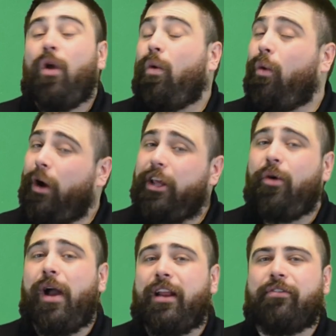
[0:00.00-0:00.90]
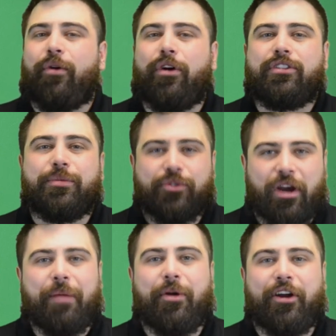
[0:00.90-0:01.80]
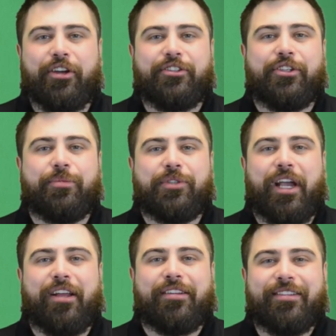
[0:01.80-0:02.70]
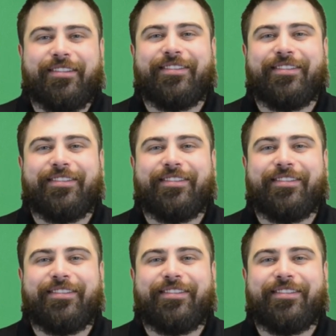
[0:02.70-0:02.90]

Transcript: What are you waiting for? Subscribe to our YouTube channel.